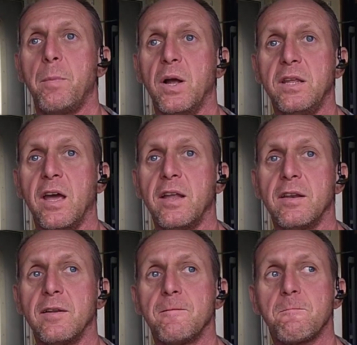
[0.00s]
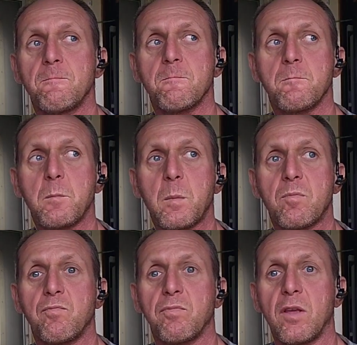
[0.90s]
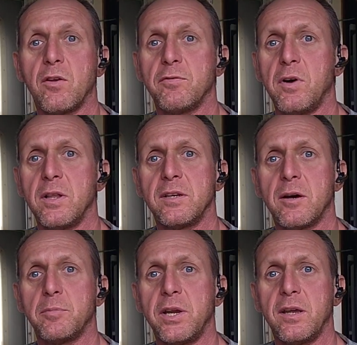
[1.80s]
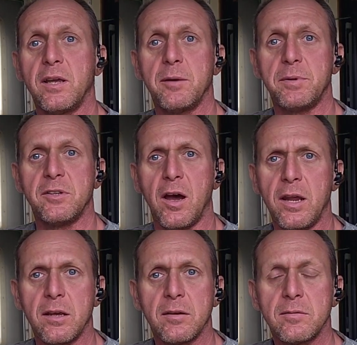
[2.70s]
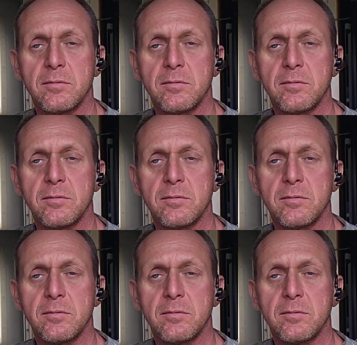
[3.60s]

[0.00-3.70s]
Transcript: But yet they're falling down, breaking hip and dying.